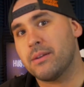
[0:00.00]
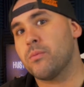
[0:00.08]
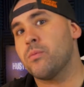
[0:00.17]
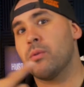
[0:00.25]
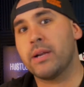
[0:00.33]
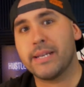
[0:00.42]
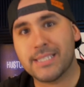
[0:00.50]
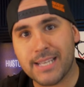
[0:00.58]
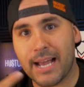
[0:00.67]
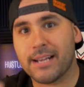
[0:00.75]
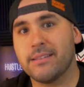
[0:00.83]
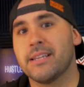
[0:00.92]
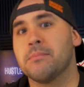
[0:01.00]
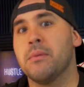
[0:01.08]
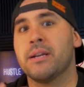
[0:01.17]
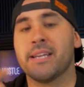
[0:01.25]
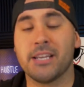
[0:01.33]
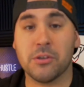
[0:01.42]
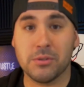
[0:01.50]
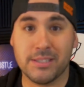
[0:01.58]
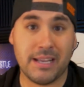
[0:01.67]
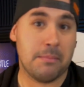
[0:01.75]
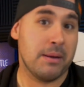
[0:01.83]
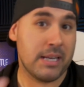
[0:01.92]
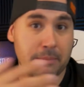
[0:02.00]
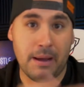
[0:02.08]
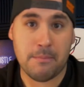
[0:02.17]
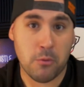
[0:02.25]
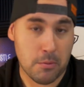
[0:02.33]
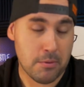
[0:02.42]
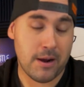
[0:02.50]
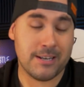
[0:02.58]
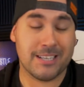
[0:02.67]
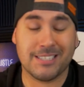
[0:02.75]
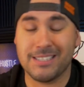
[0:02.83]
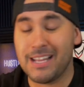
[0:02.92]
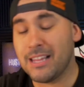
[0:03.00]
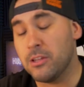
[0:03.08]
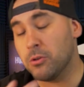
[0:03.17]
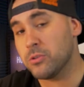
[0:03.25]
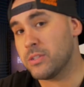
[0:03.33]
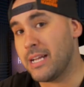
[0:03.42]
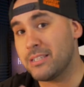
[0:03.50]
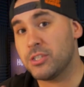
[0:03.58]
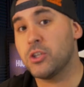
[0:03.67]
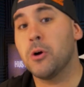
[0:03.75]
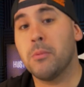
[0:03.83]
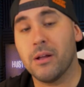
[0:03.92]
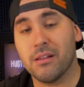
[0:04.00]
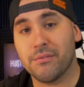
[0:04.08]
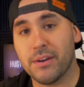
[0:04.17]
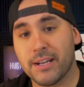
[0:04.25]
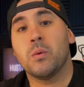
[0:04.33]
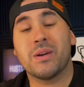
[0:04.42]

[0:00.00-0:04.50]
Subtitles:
recycling money and using that money to buy more products, and that snowball effect.